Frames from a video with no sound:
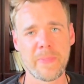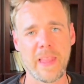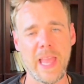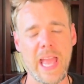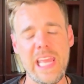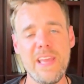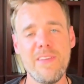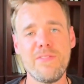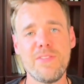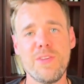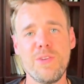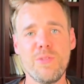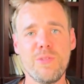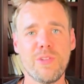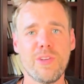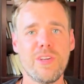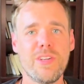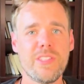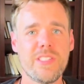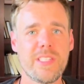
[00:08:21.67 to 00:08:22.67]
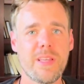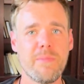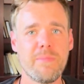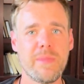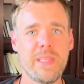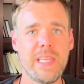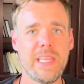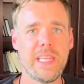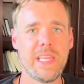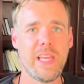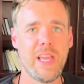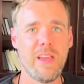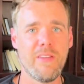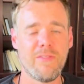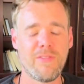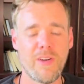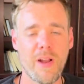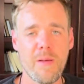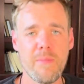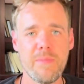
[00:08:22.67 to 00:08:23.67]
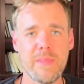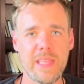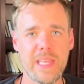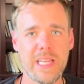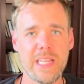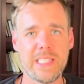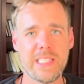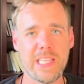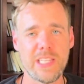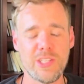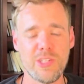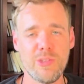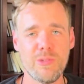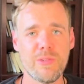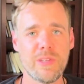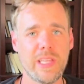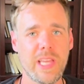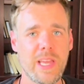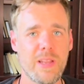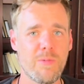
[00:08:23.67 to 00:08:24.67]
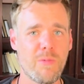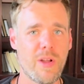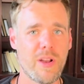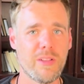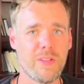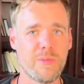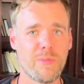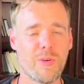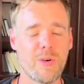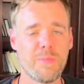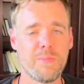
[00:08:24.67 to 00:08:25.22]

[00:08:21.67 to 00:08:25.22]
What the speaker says: And if you learned something from this and you again want to learn more,